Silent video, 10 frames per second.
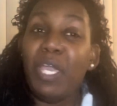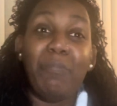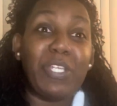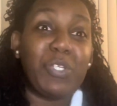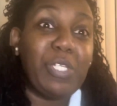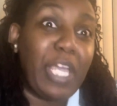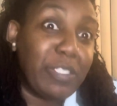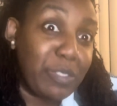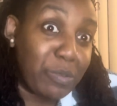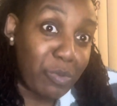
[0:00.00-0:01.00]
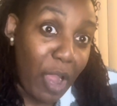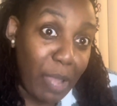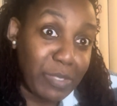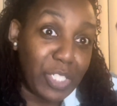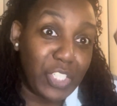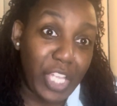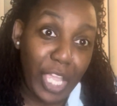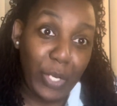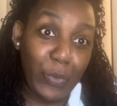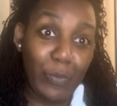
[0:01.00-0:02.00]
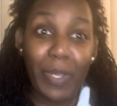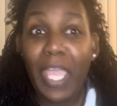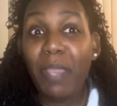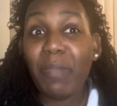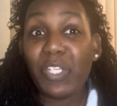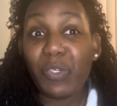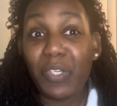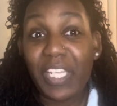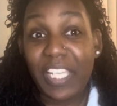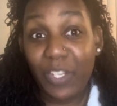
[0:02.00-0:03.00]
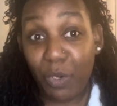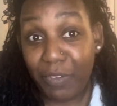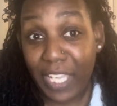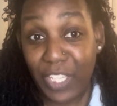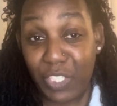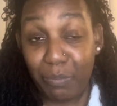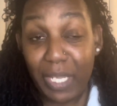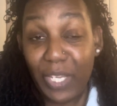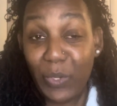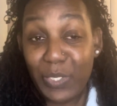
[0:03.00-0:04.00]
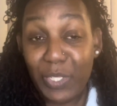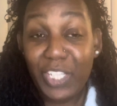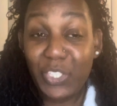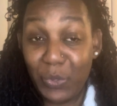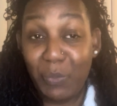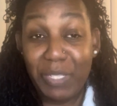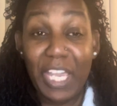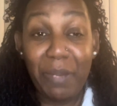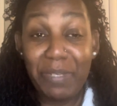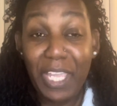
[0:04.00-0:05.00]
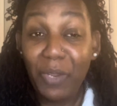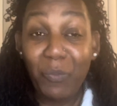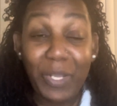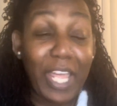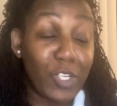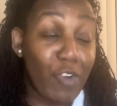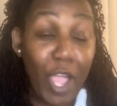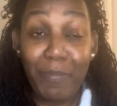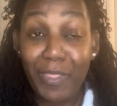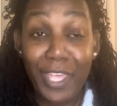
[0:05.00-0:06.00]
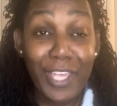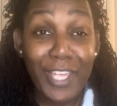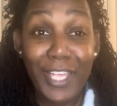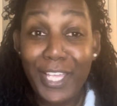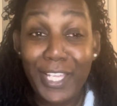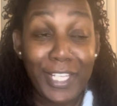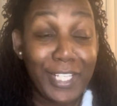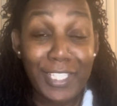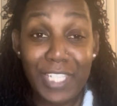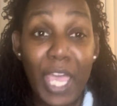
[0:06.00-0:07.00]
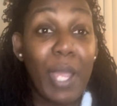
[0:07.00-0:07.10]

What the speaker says: Make sure you like and subscribe to the channel. Make sure you hit that notification bell so that you will be updated when I drop this.